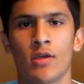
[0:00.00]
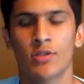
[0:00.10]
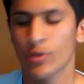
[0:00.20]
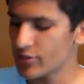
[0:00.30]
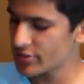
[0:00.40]

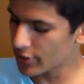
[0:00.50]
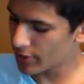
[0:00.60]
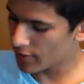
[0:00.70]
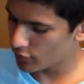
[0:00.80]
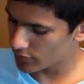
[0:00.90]
So to
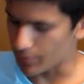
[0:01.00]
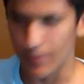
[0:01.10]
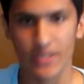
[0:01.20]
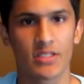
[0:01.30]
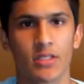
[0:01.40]
start off with the
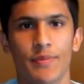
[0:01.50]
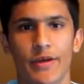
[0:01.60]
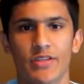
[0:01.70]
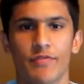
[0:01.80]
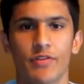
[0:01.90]
basic
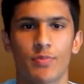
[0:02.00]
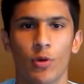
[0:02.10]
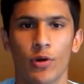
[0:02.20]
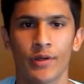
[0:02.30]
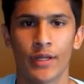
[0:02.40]
specs of this
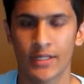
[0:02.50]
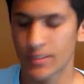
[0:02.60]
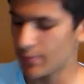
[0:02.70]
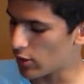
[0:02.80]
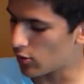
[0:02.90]
board,
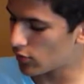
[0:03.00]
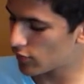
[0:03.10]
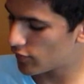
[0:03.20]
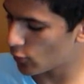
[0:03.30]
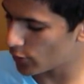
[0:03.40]
it's about
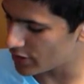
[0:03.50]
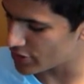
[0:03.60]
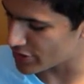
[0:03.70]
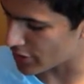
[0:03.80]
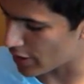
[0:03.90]
40
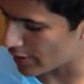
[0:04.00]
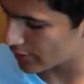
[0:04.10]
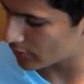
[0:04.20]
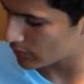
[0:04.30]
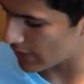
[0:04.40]
inches
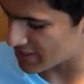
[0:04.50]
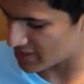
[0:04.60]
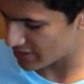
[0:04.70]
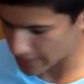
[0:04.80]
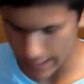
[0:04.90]
long, as
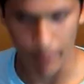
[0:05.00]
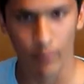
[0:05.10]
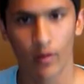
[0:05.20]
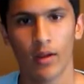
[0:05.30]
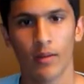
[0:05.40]
in the
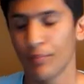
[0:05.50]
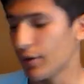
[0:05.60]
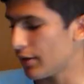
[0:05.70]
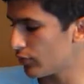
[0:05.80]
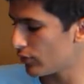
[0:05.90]
name,
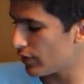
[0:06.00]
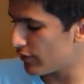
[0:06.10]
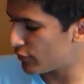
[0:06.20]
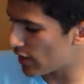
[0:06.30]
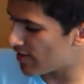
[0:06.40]
but
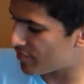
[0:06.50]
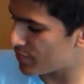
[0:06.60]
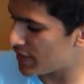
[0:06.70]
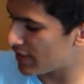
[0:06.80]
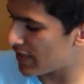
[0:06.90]
if you have
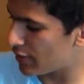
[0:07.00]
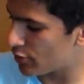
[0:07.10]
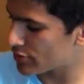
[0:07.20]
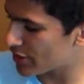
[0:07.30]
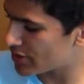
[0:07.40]
PK
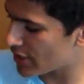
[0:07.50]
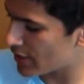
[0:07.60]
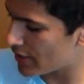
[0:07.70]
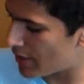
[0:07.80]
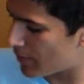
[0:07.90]
nose guards
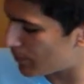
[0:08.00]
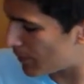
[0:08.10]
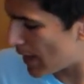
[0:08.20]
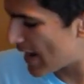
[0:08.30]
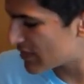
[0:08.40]
on, it
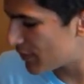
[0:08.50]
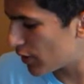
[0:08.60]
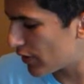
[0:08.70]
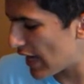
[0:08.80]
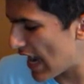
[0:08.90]
adds
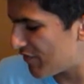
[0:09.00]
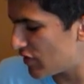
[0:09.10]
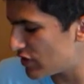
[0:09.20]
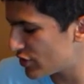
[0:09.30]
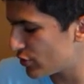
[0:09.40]
about a half
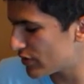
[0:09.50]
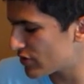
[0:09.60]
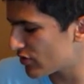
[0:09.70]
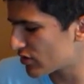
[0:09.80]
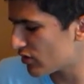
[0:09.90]
inch to
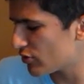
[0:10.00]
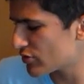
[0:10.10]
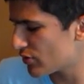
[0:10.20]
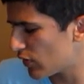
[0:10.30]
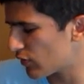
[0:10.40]
it, so it's
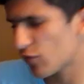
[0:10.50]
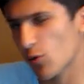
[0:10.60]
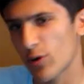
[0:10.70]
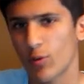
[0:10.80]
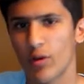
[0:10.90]
closer to about
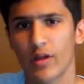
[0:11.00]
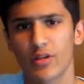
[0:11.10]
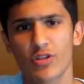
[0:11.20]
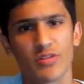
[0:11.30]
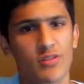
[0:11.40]
41
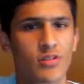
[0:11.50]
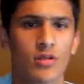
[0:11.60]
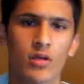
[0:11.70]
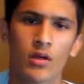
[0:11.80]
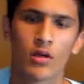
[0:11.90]
inches,
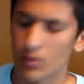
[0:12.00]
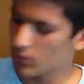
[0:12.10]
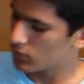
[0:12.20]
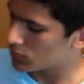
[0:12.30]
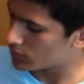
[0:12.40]

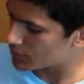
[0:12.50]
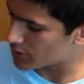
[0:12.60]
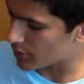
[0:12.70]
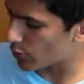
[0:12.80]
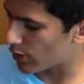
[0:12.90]

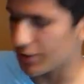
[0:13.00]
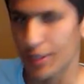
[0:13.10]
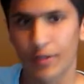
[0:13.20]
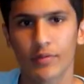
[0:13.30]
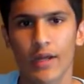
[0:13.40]
somewhere on
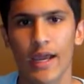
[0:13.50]
there.